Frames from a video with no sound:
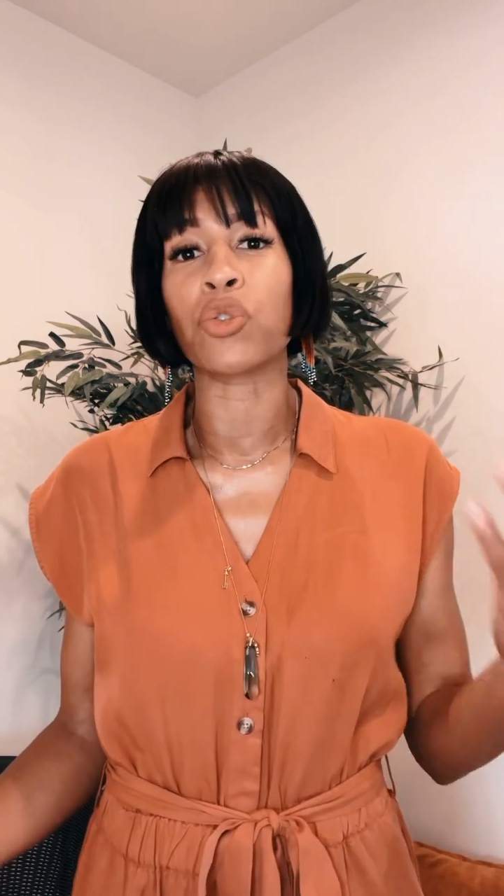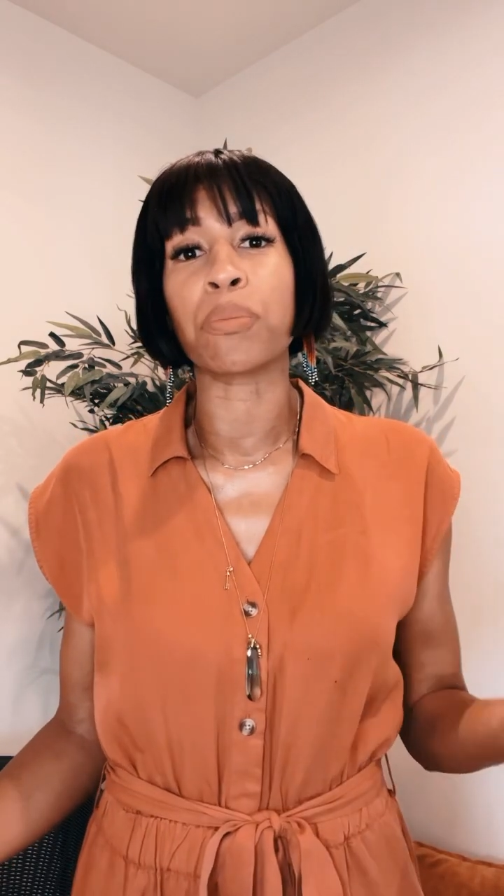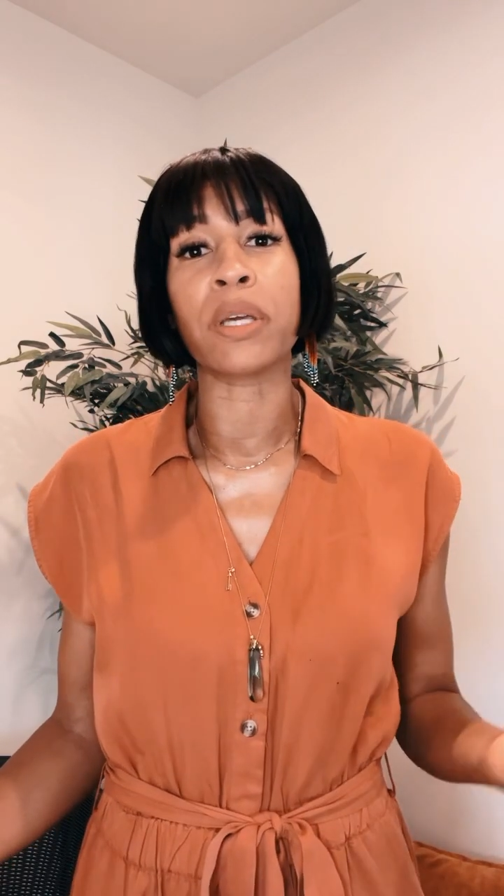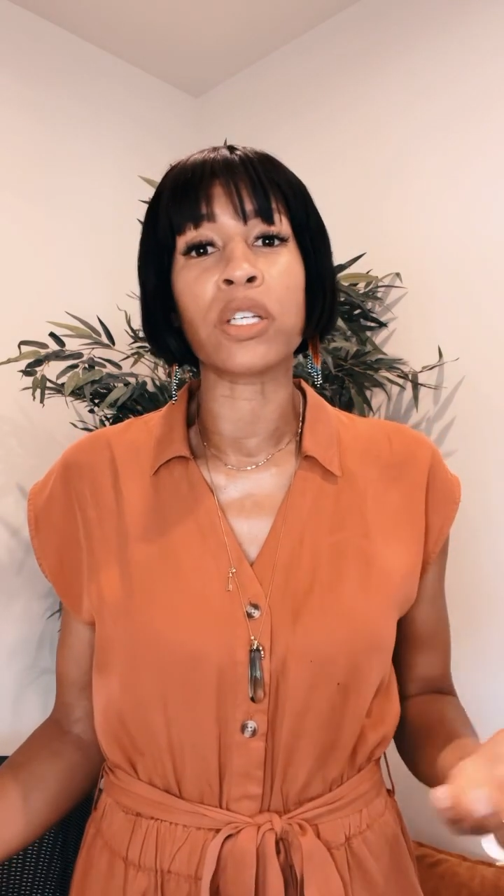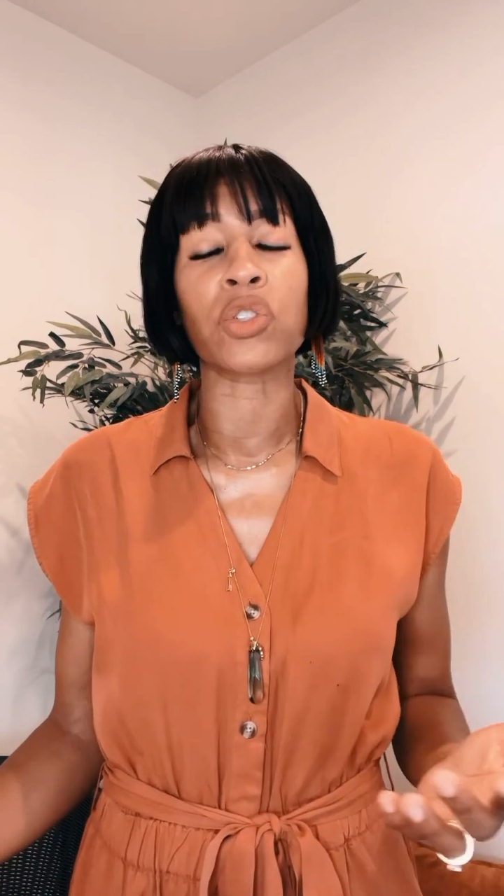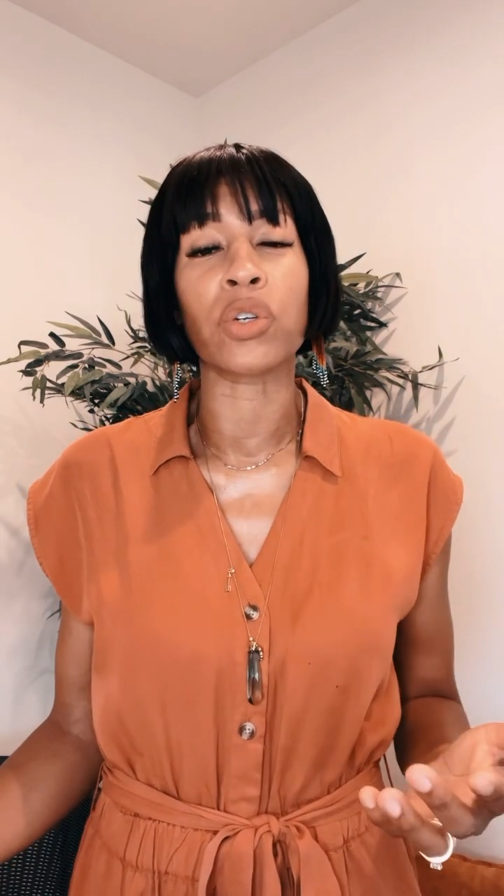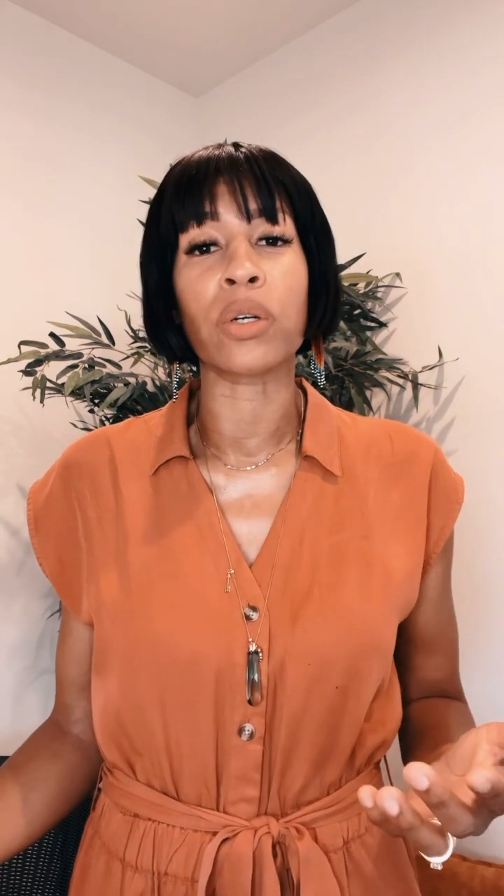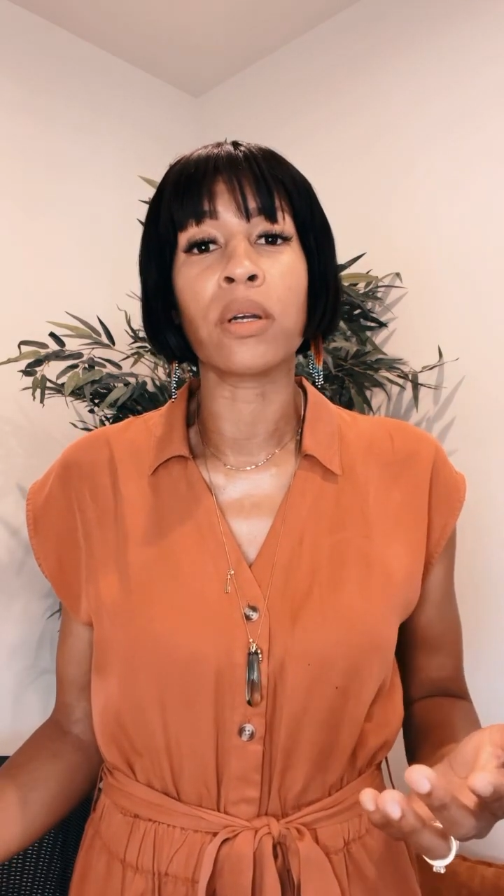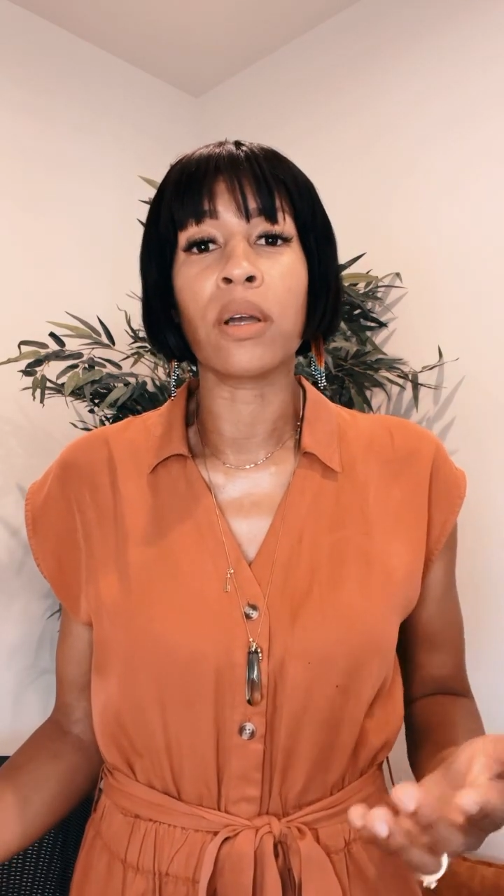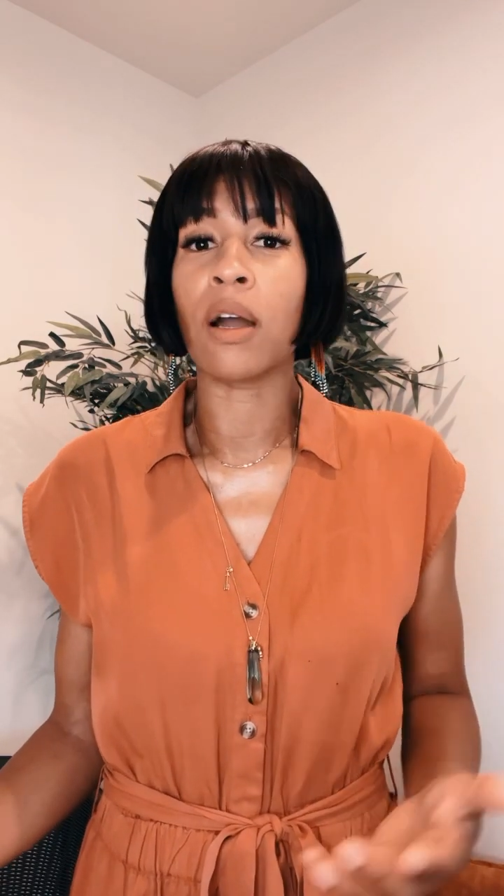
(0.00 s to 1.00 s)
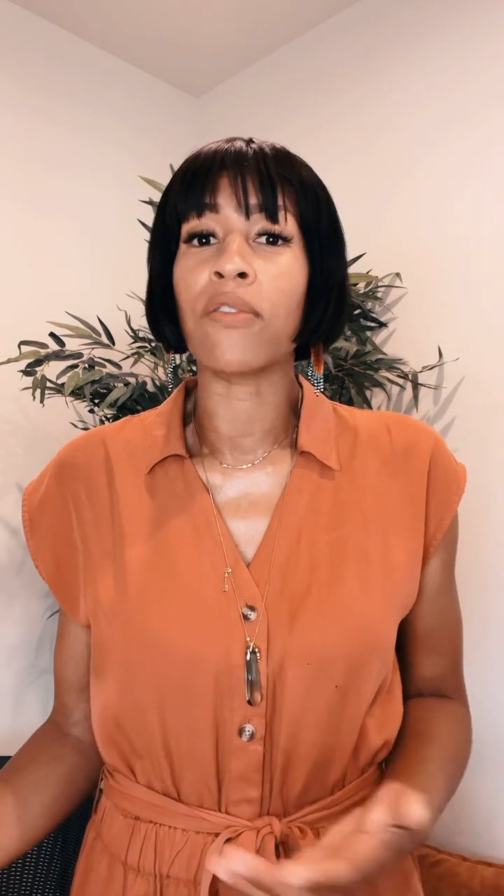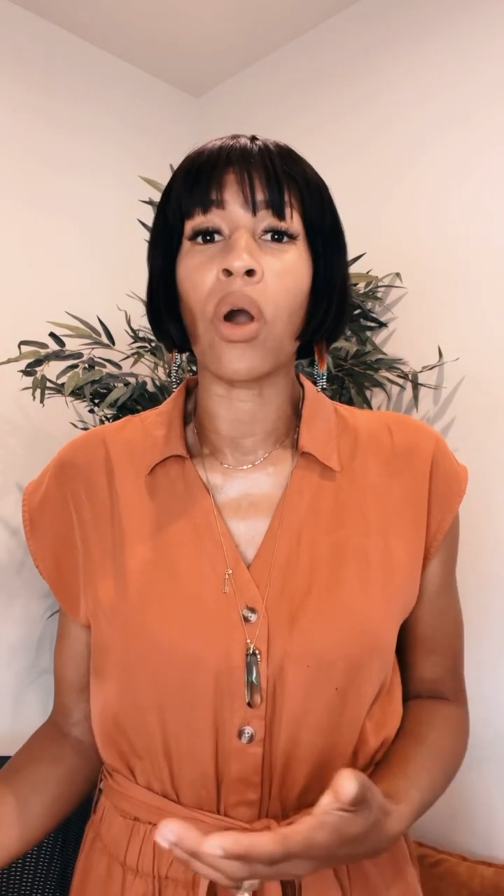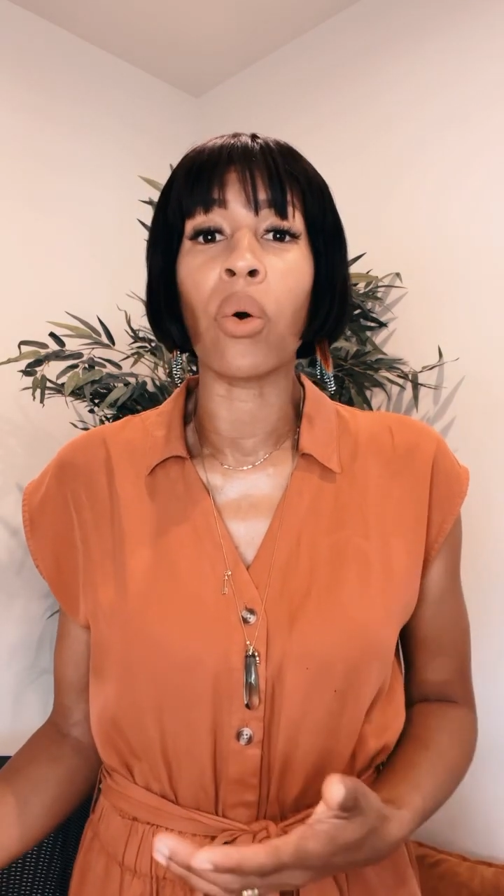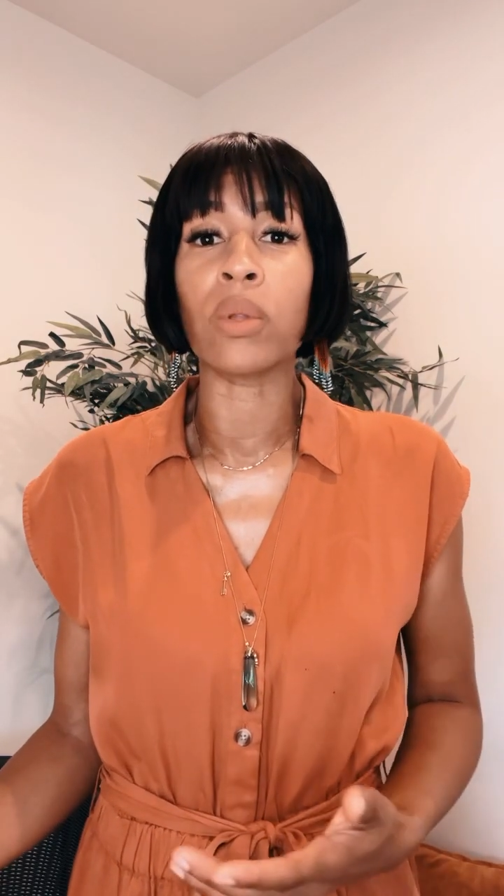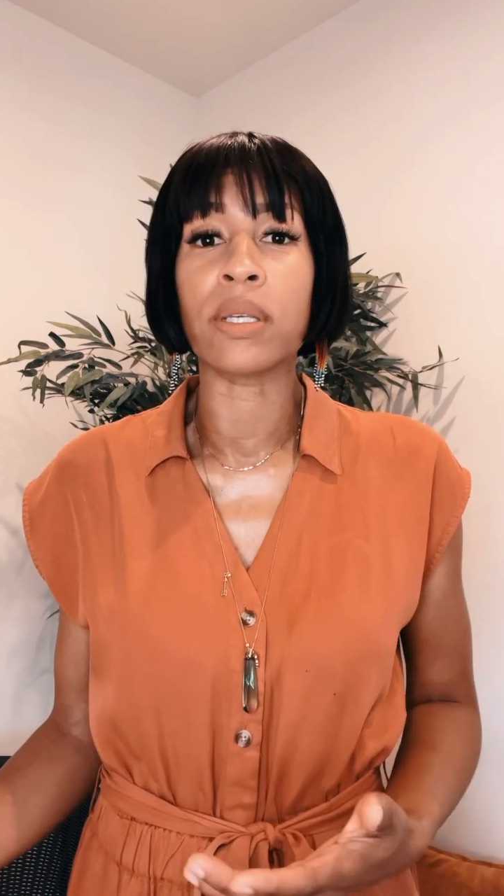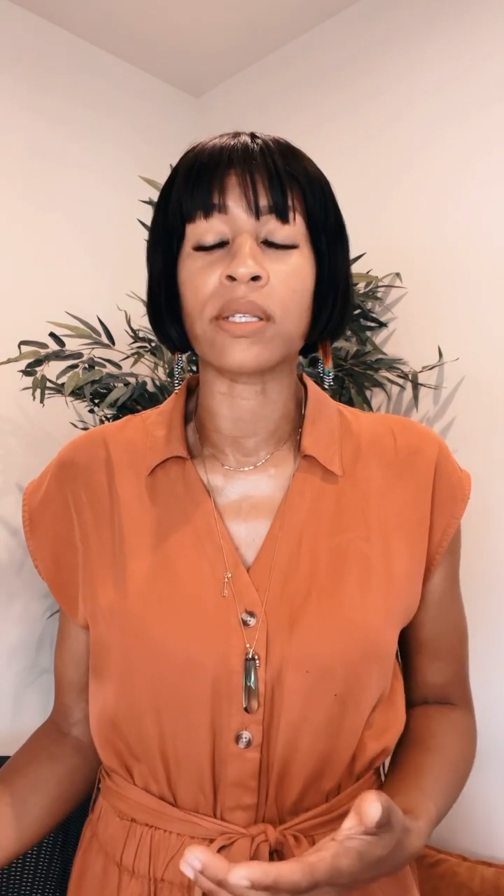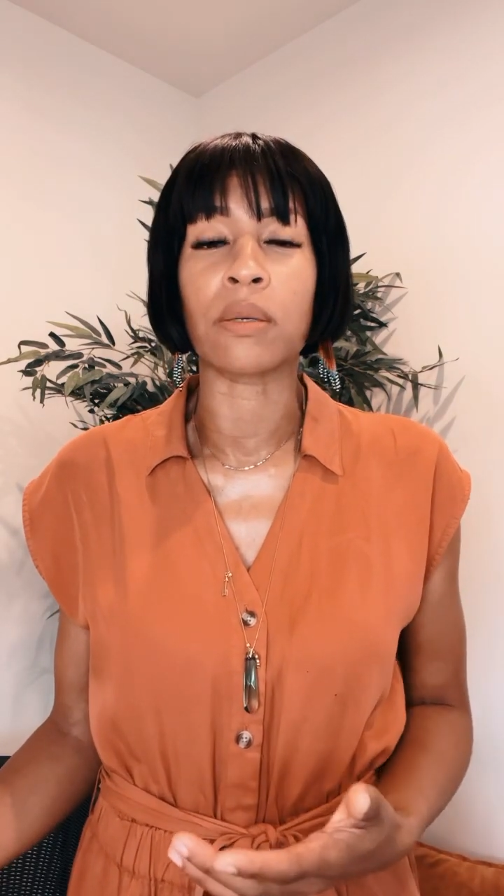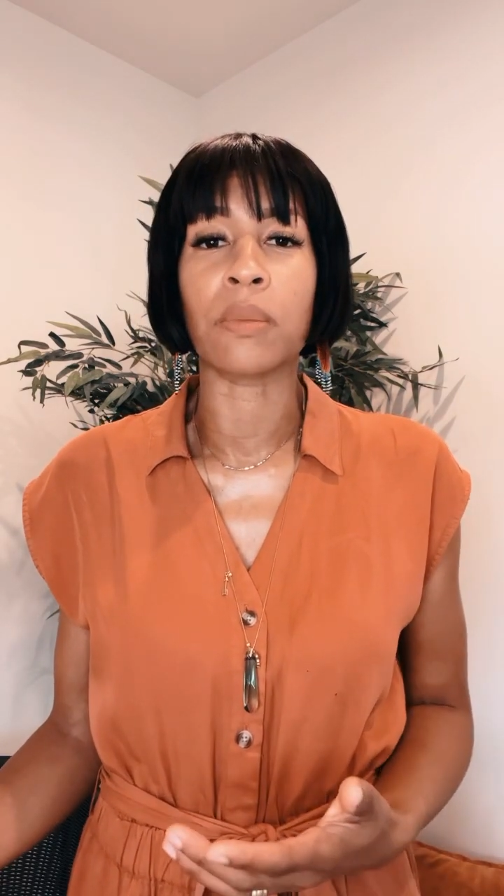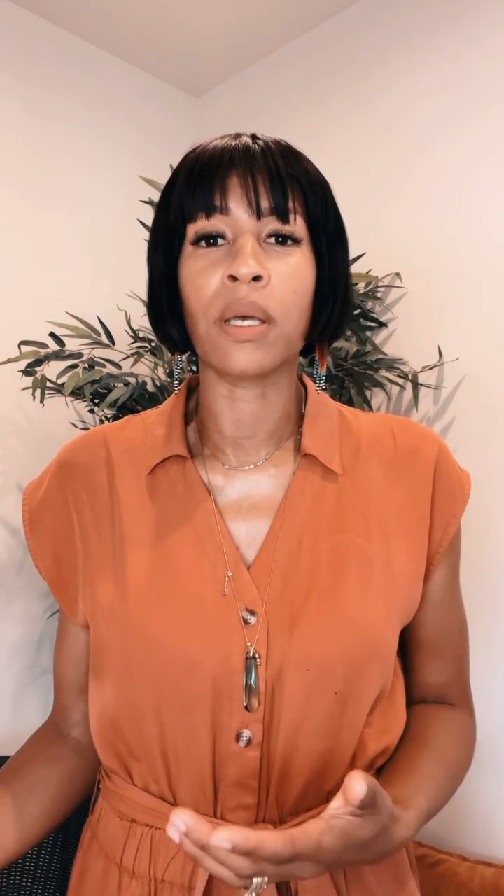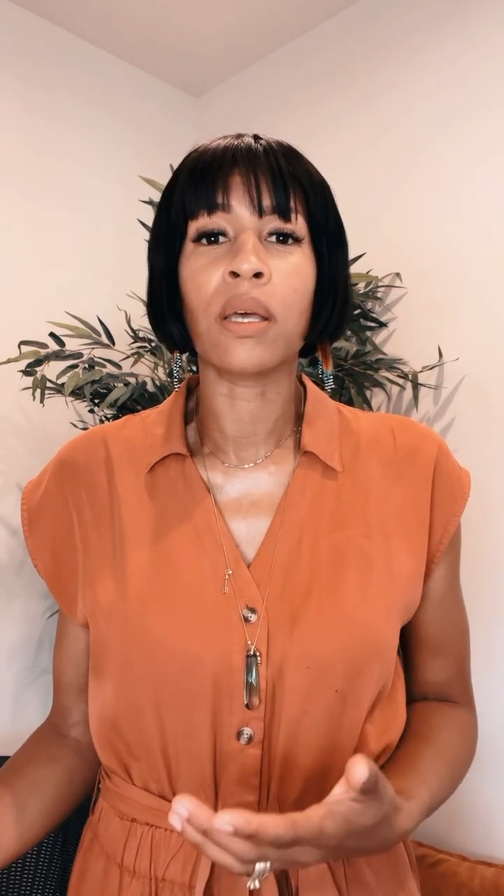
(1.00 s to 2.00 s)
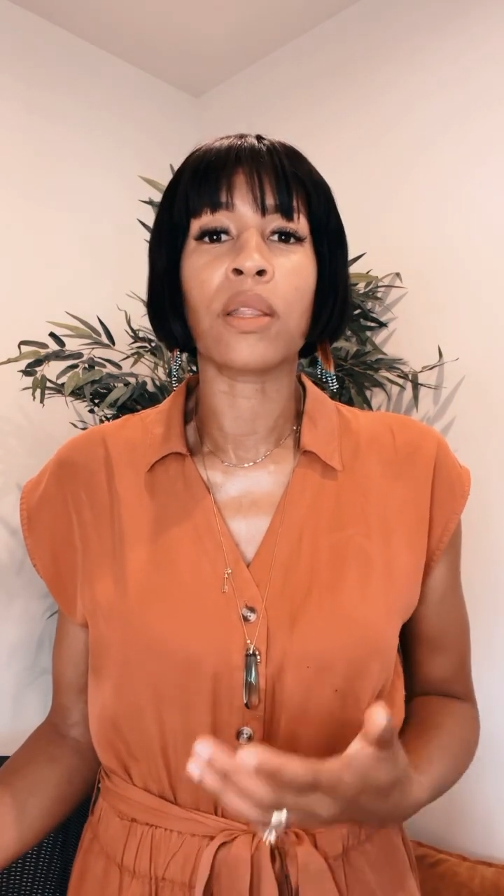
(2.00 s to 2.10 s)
picture of holism